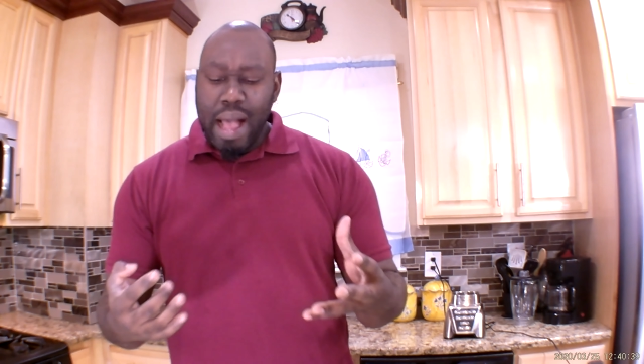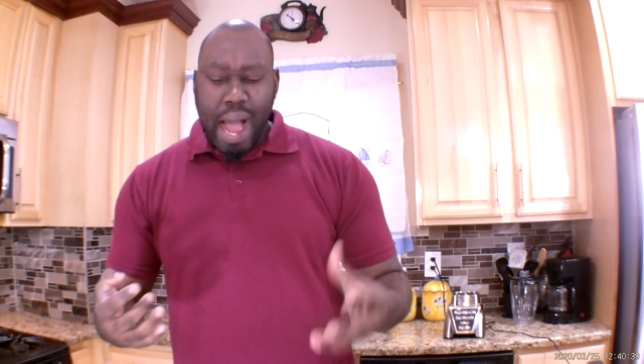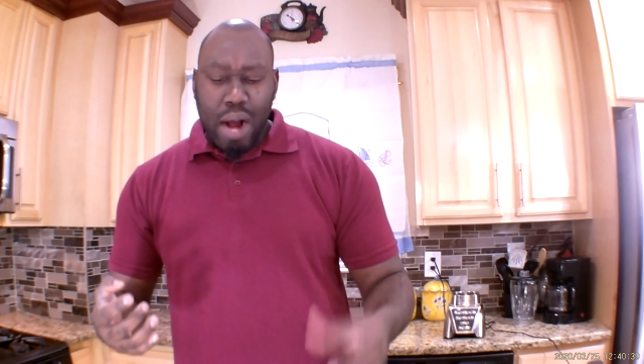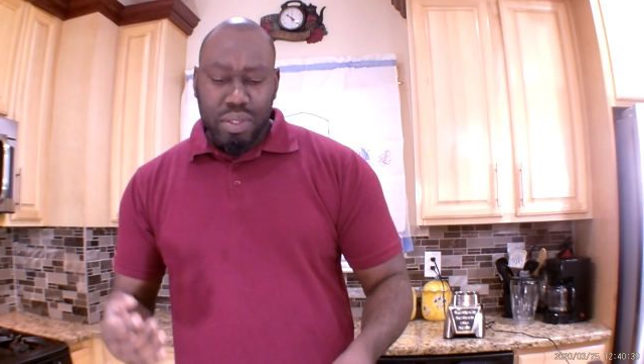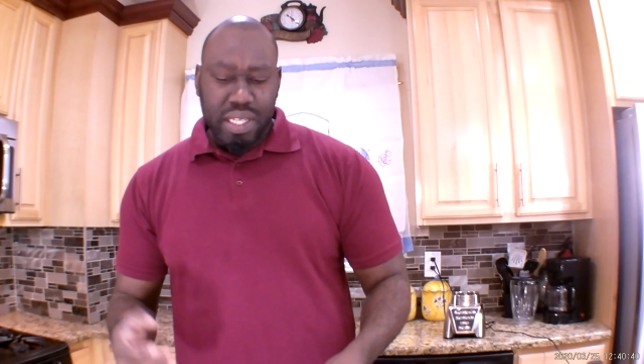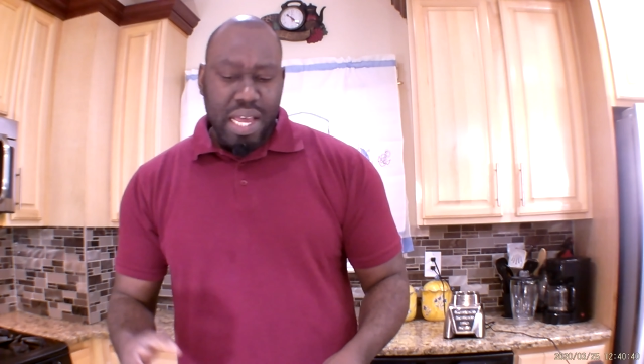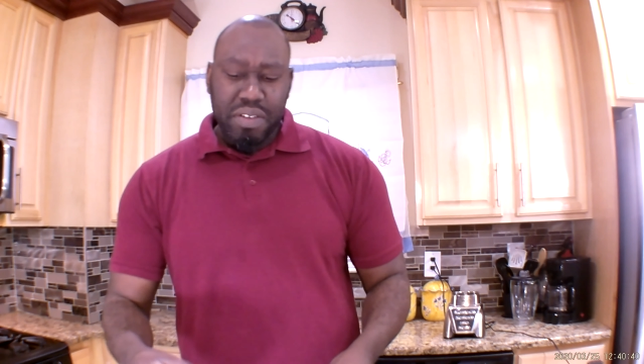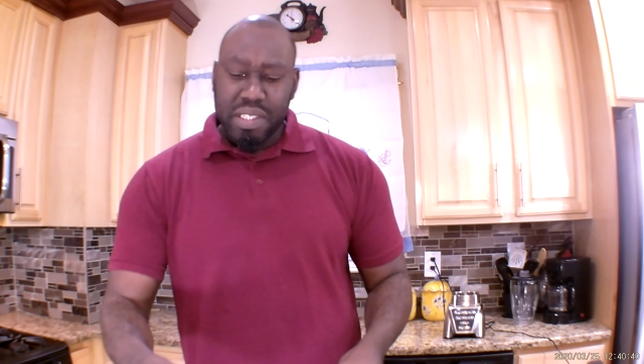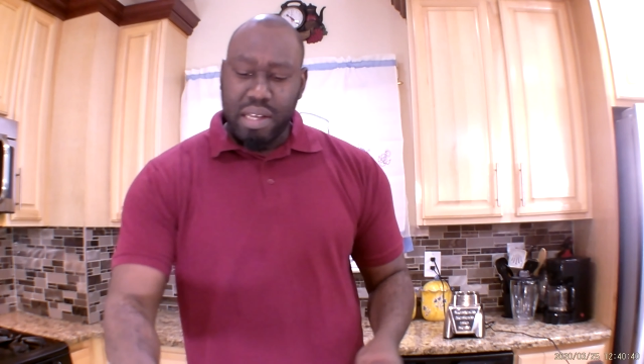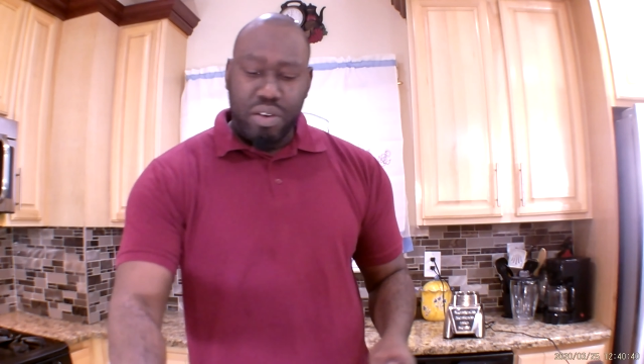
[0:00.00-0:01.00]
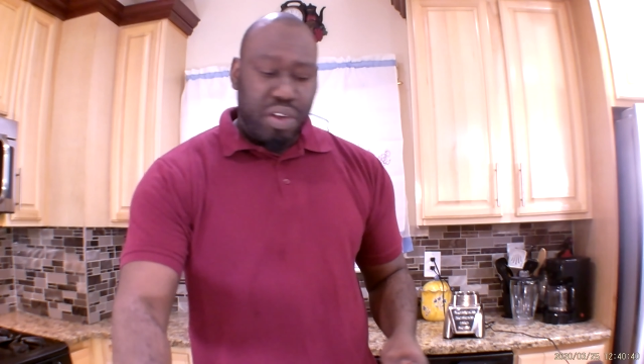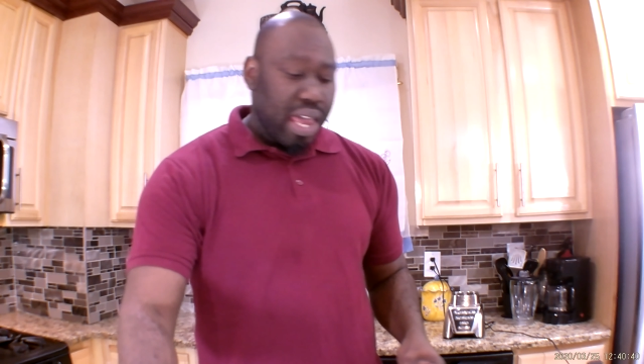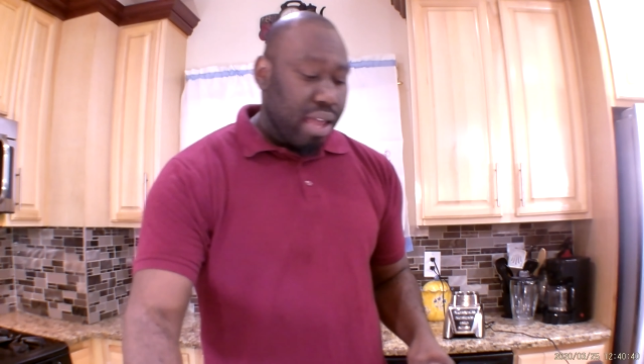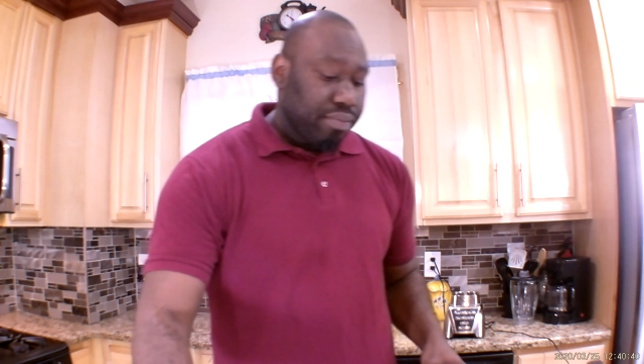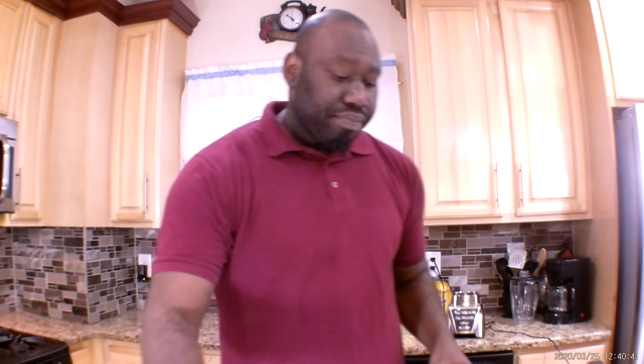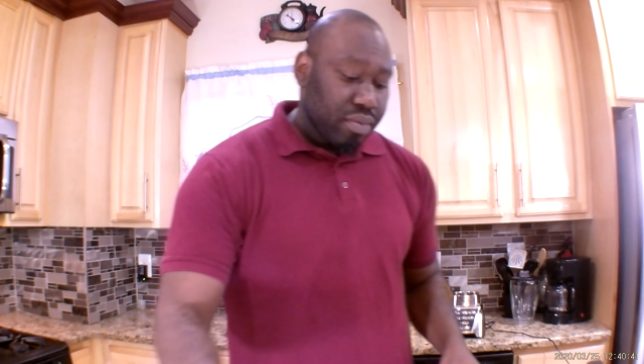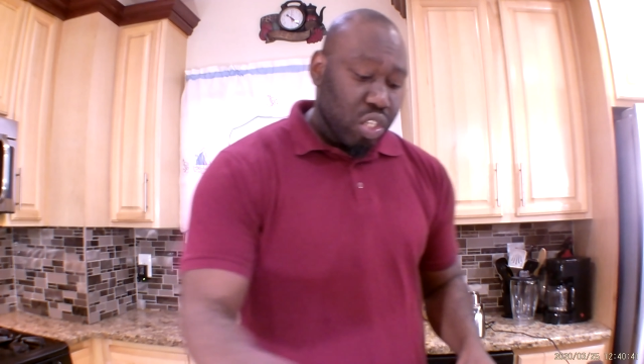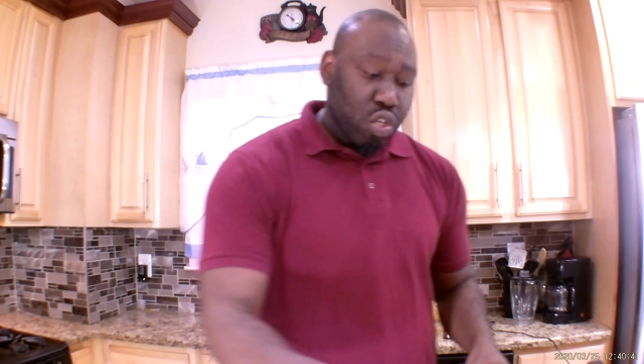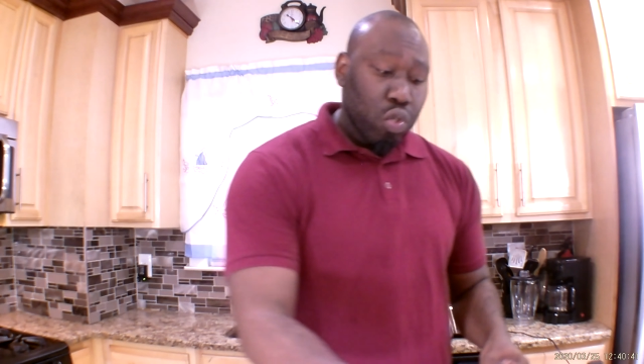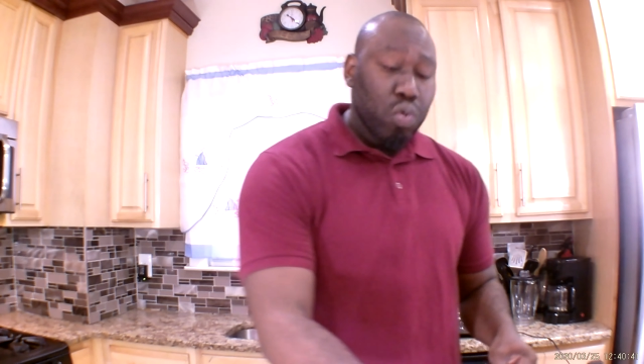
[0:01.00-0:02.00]
out in everything, okay?
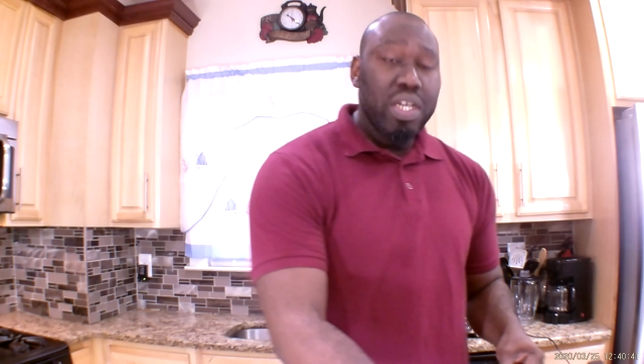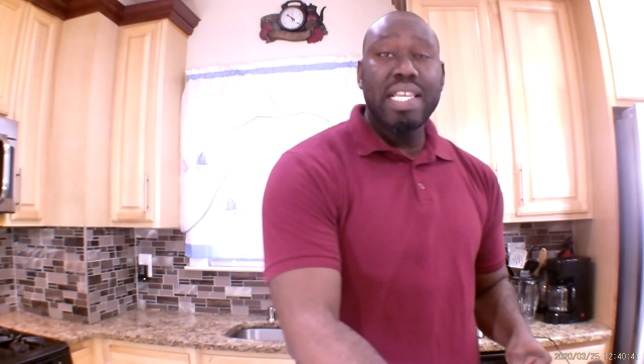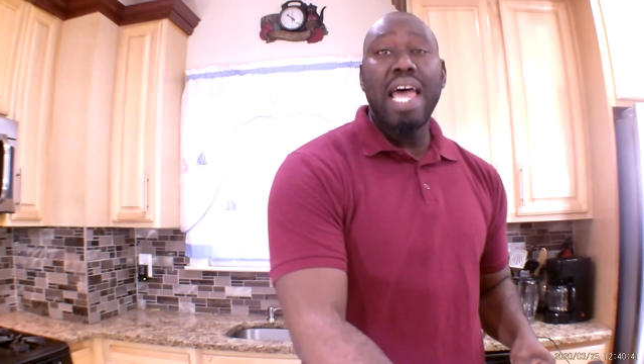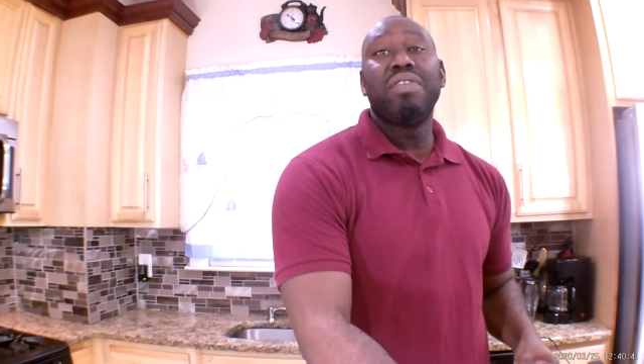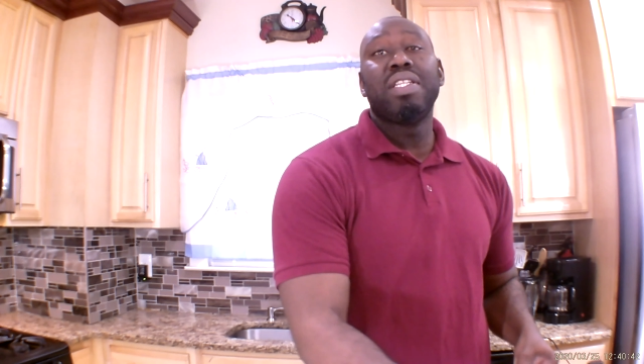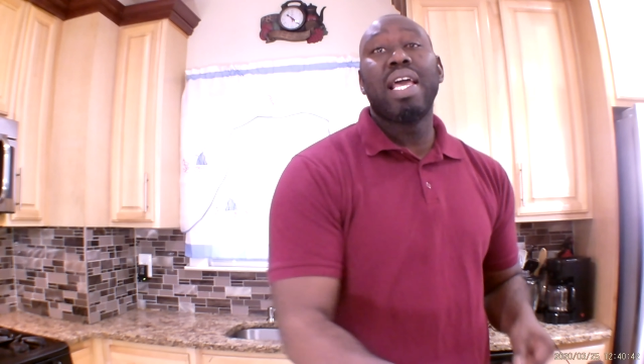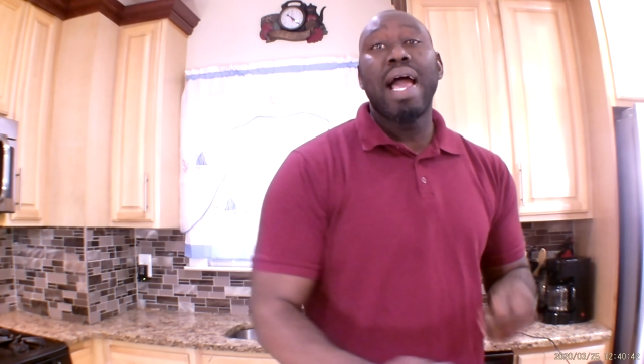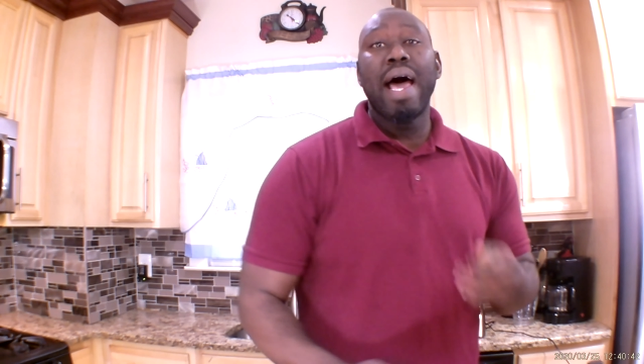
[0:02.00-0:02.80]
So do this every day,